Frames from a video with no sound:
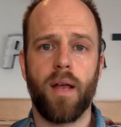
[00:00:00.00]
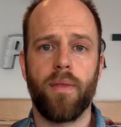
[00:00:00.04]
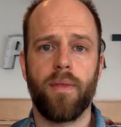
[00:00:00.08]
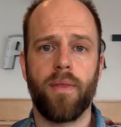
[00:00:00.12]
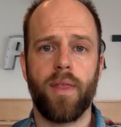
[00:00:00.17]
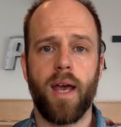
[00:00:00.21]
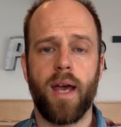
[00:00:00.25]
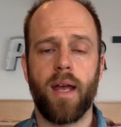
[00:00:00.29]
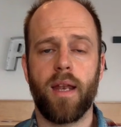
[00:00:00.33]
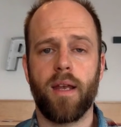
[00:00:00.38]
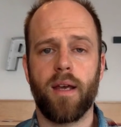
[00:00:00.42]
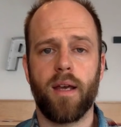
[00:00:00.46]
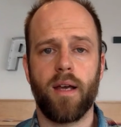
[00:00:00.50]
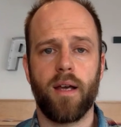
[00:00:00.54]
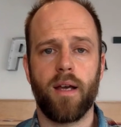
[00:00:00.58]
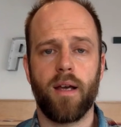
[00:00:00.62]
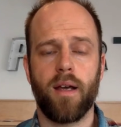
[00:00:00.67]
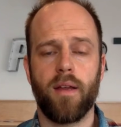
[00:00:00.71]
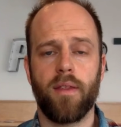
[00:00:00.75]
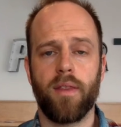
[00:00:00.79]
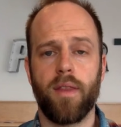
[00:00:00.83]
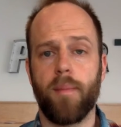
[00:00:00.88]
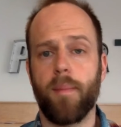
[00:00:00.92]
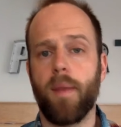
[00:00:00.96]

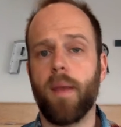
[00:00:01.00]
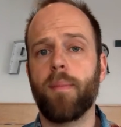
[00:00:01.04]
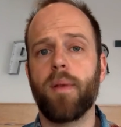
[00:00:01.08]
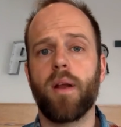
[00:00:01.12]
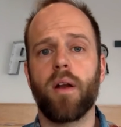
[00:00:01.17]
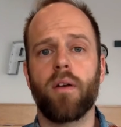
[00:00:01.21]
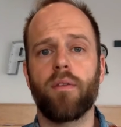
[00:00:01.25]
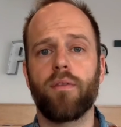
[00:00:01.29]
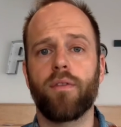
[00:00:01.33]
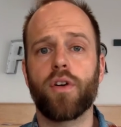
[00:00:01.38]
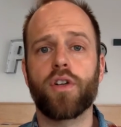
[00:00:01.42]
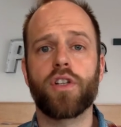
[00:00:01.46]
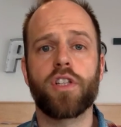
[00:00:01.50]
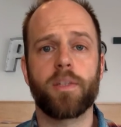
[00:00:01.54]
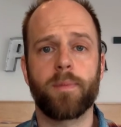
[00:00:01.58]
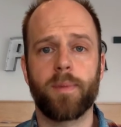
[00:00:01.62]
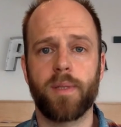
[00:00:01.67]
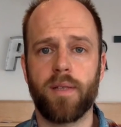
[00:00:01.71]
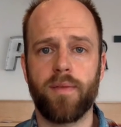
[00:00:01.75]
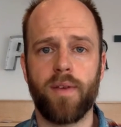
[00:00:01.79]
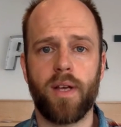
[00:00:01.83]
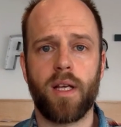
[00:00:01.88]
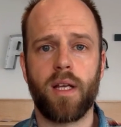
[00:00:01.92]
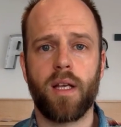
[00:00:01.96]
that maybe are version
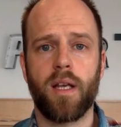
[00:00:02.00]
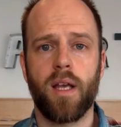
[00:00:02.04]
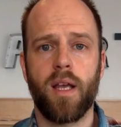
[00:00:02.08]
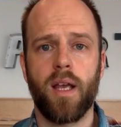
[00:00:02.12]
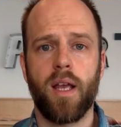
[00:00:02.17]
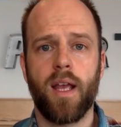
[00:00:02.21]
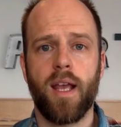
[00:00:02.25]
specific,